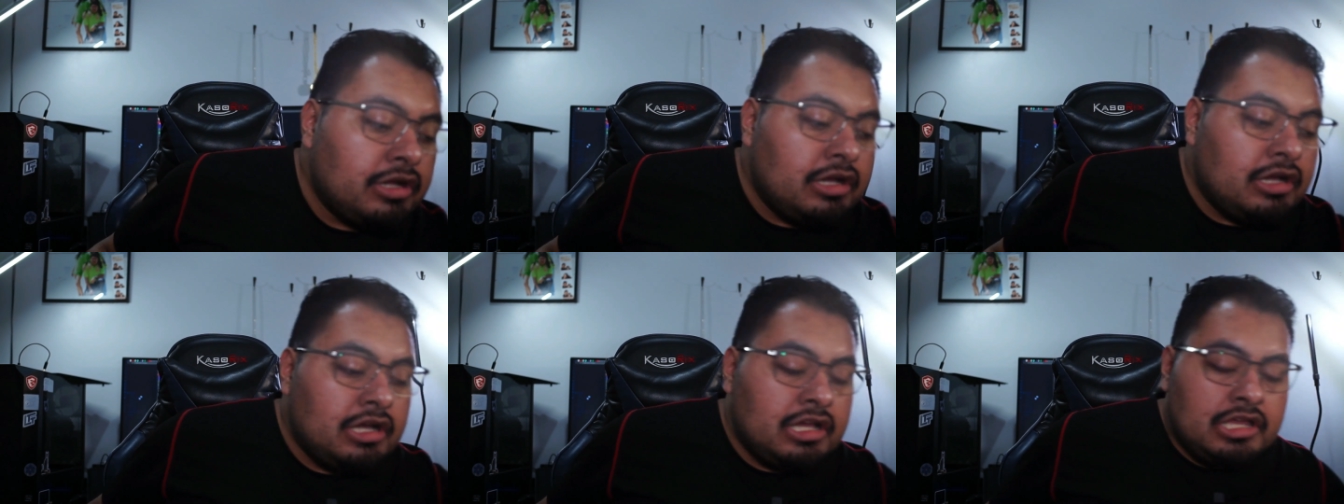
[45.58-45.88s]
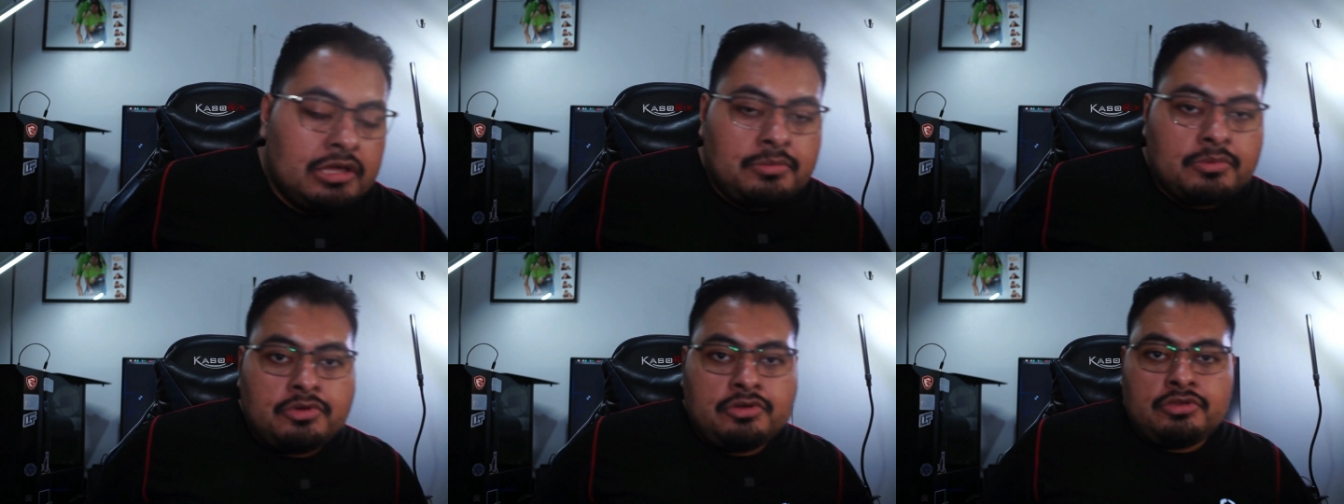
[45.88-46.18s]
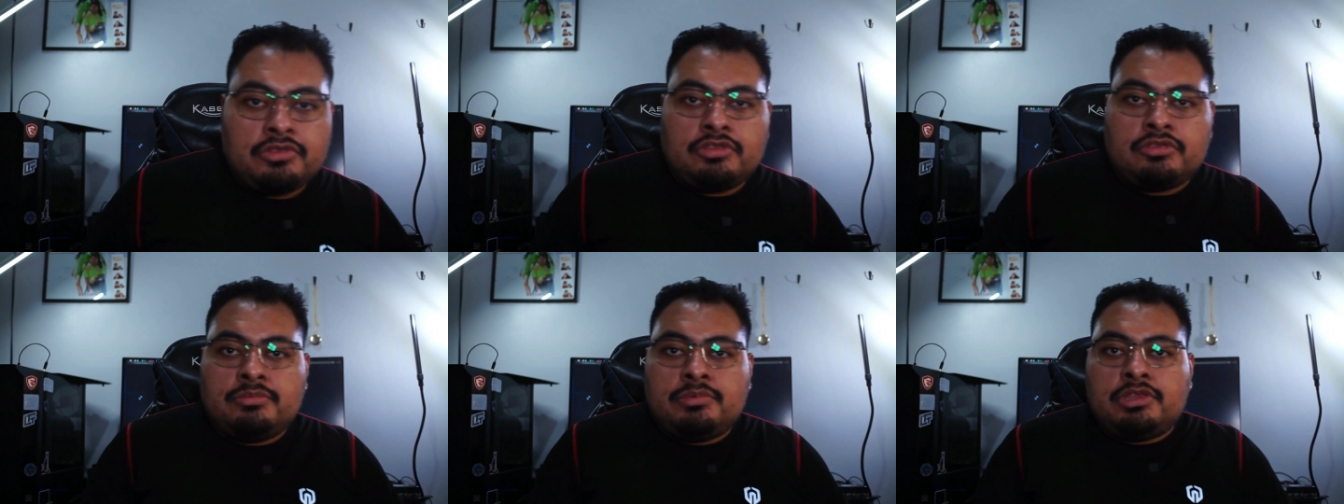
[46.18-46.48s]
I am going
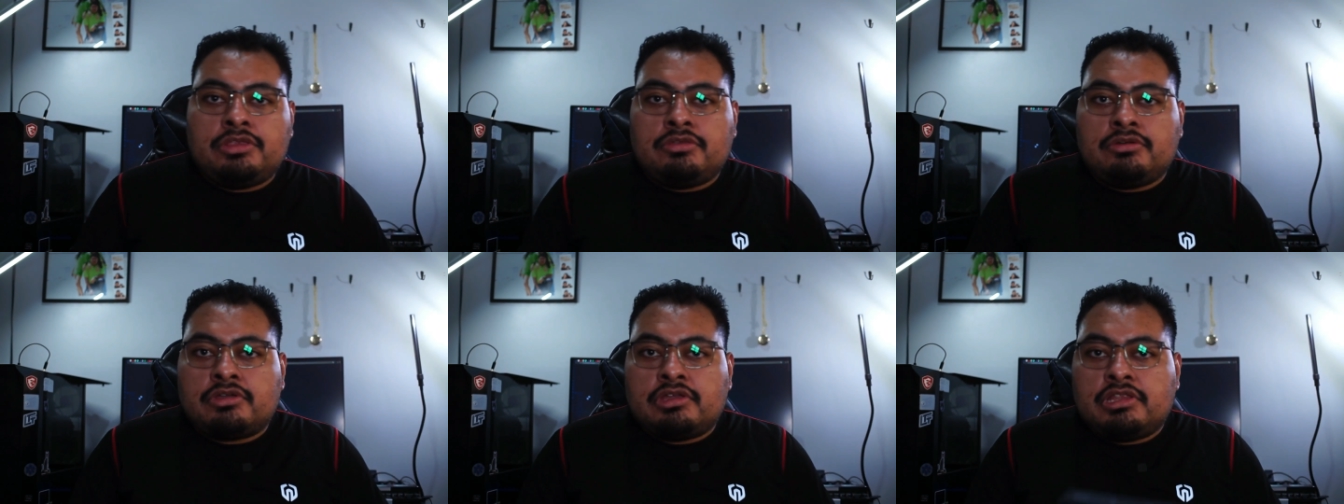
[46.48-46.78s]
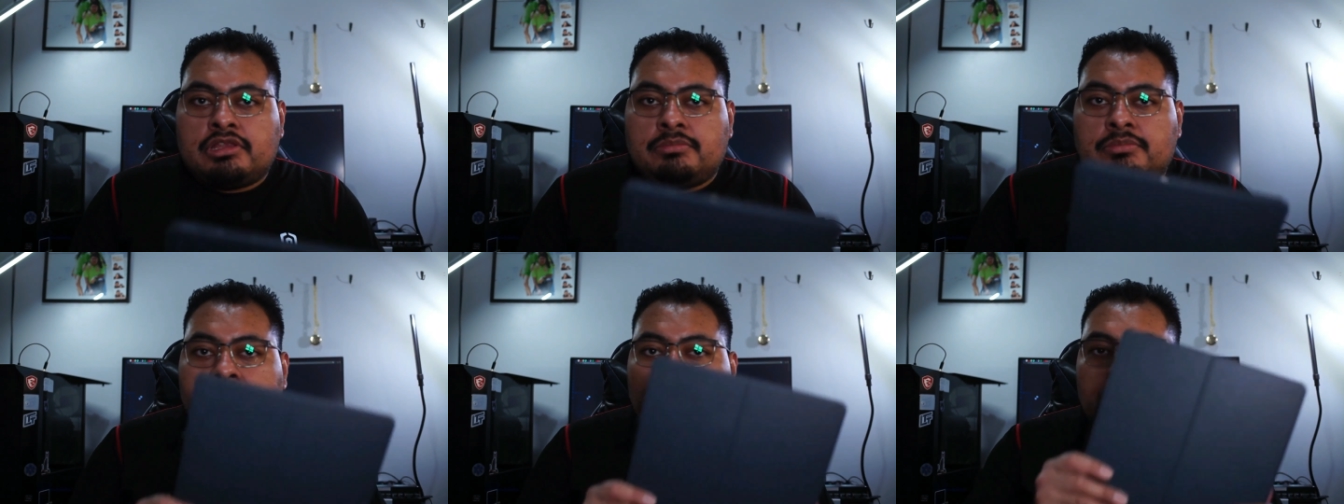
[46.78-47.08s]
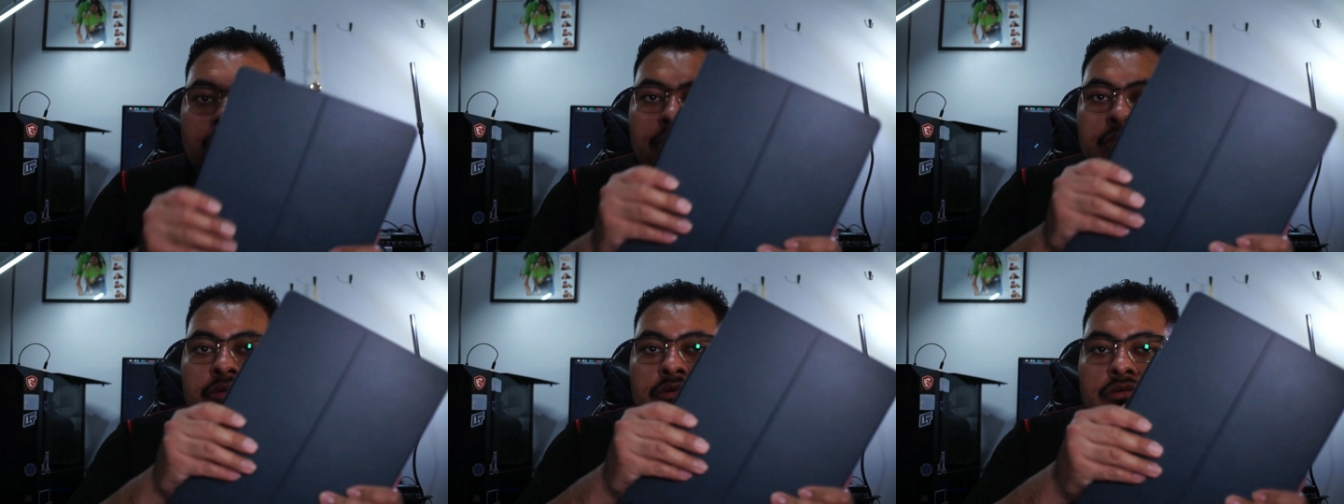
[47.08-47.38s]
to be talking
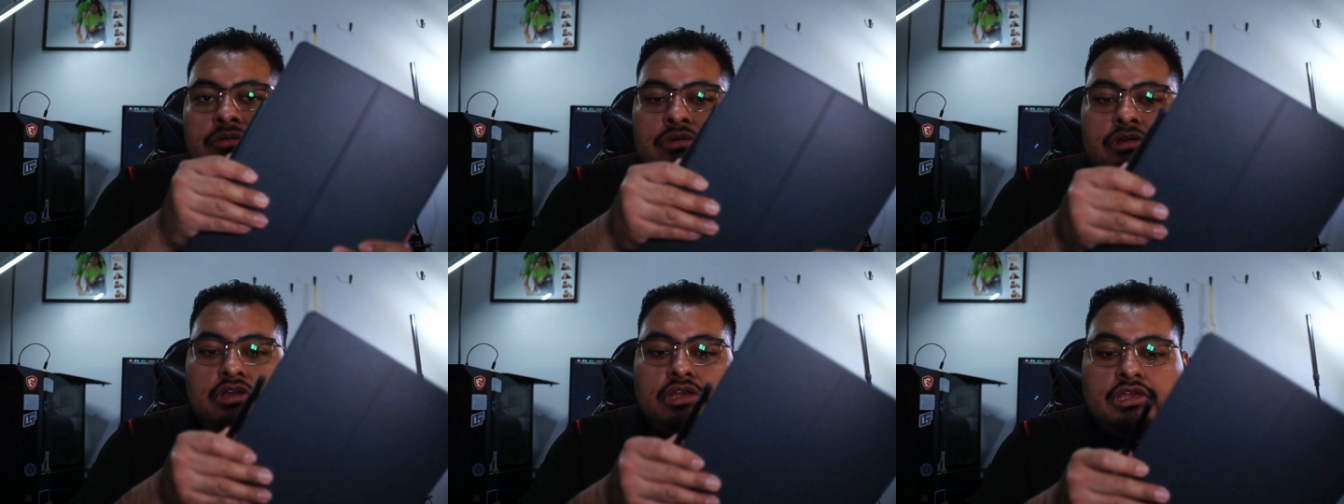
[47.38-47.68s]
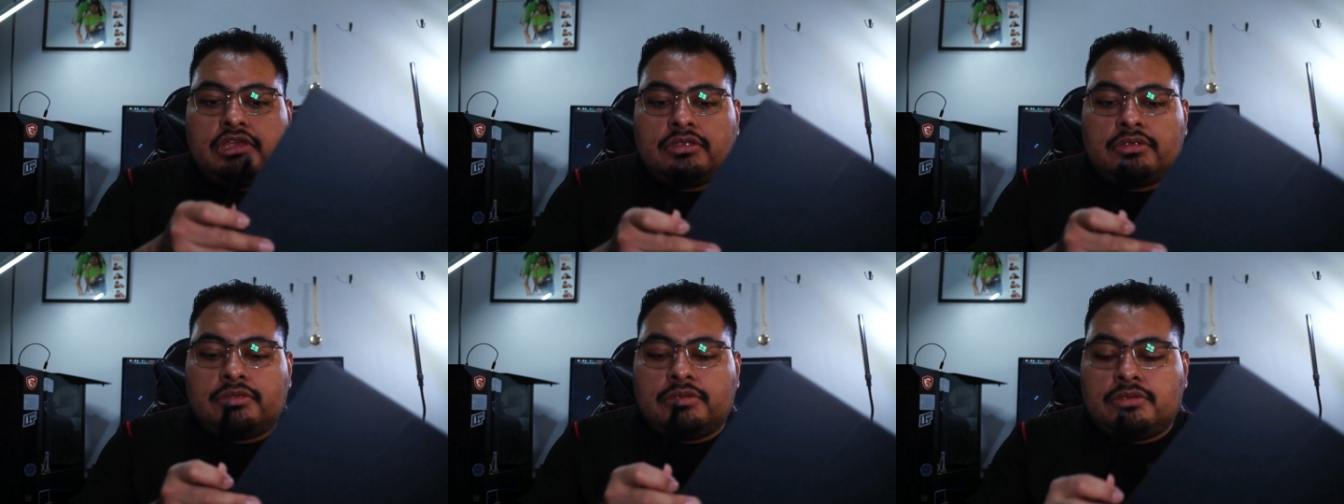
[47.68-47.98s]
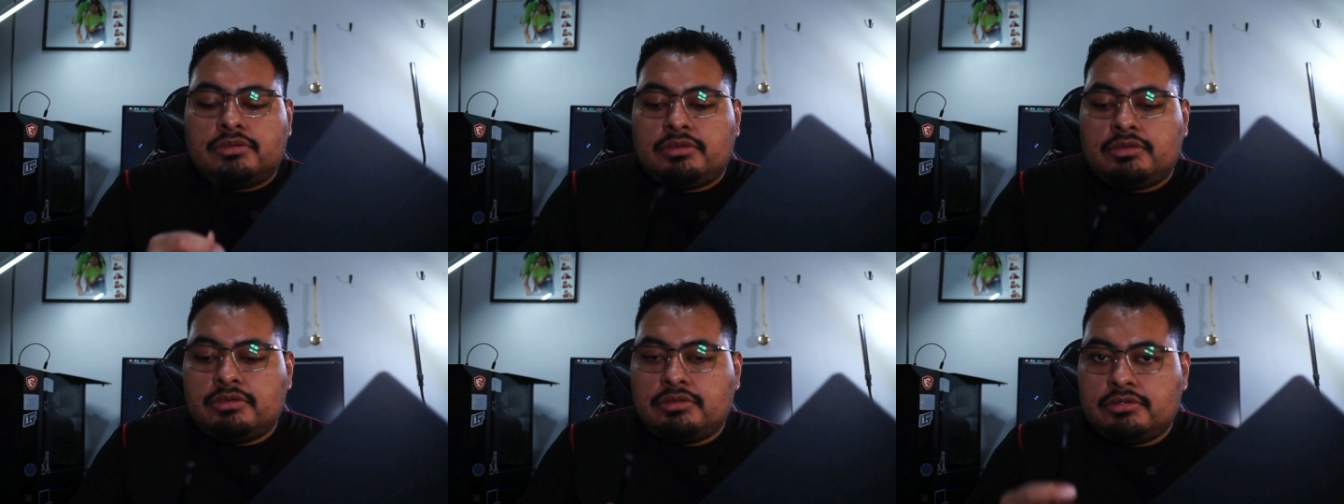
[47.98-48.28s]
about
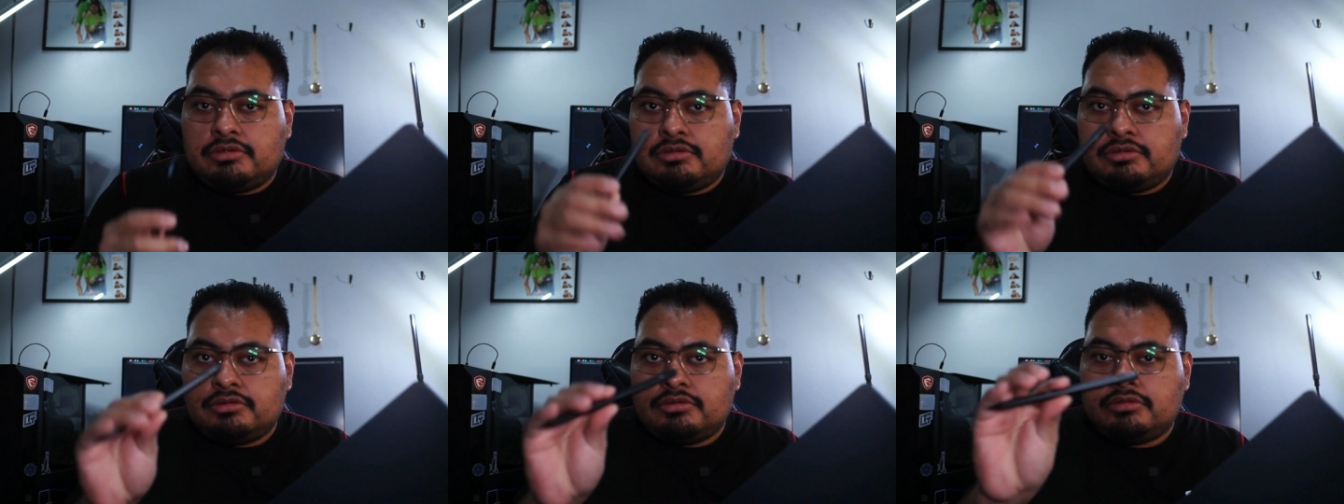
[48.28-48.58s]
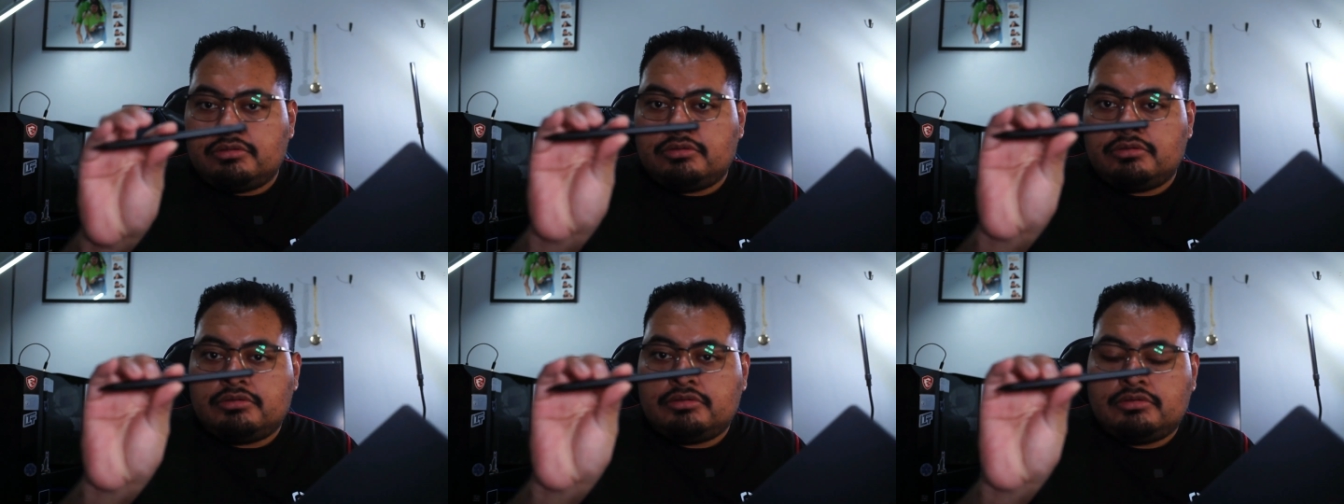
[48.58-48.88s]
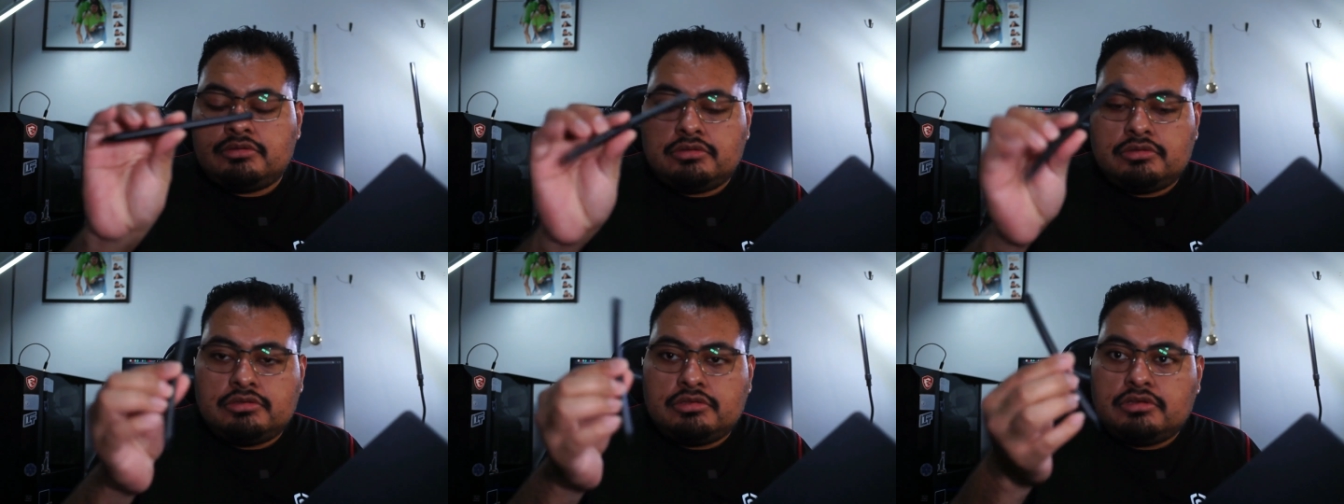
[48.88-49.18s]
a
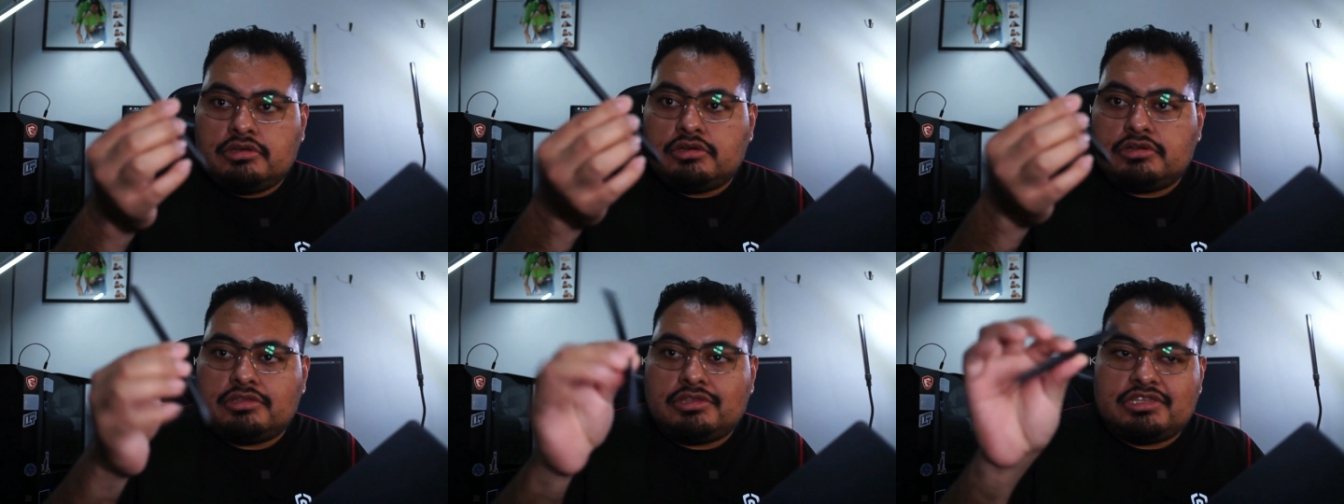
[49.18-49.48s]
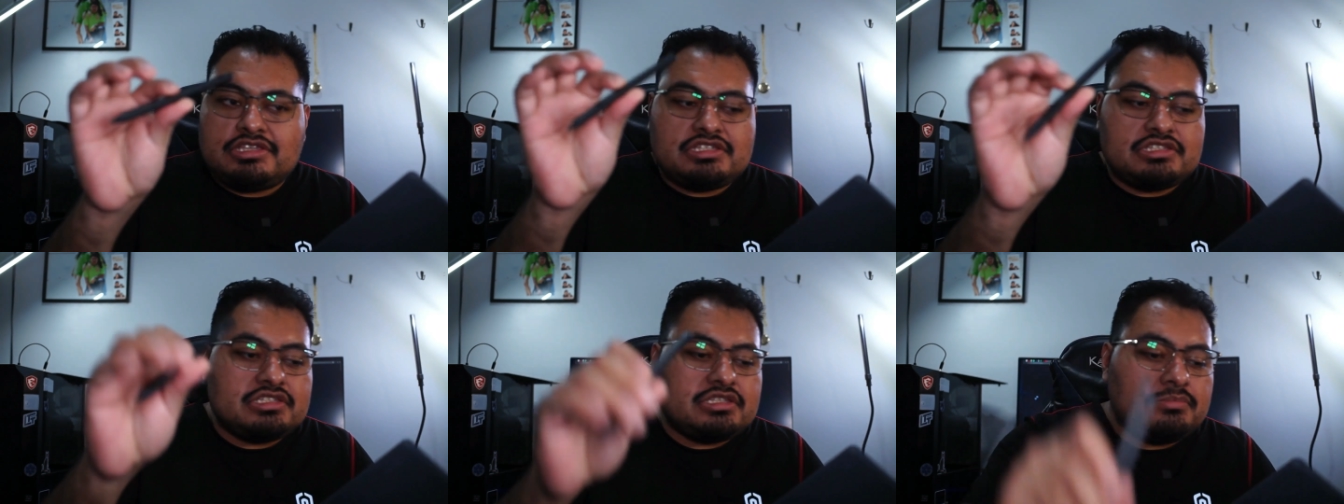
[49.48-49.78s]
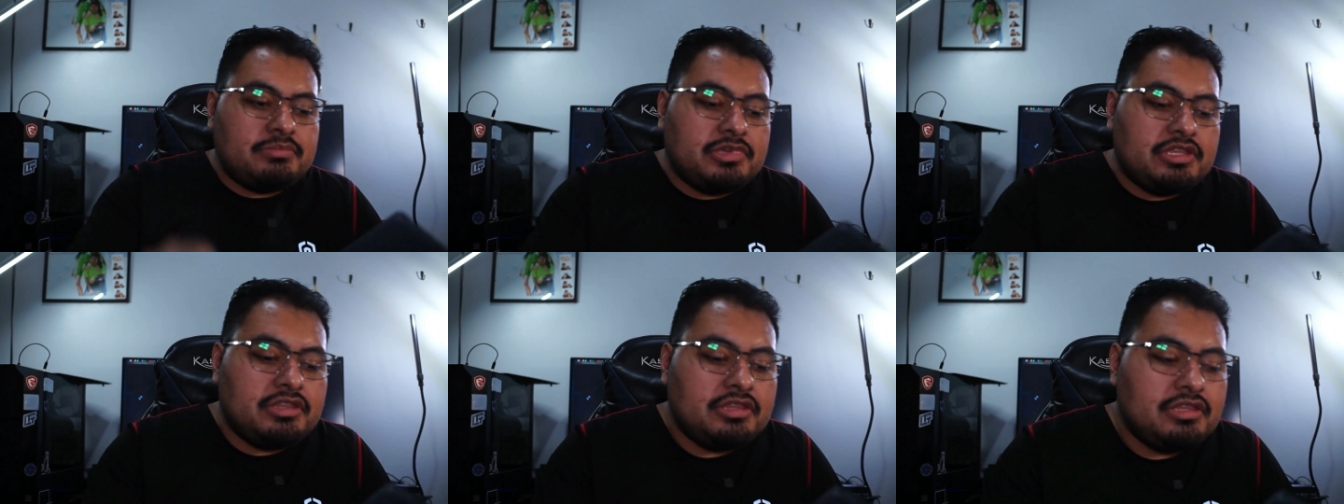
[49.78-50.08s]
oh, this is a pen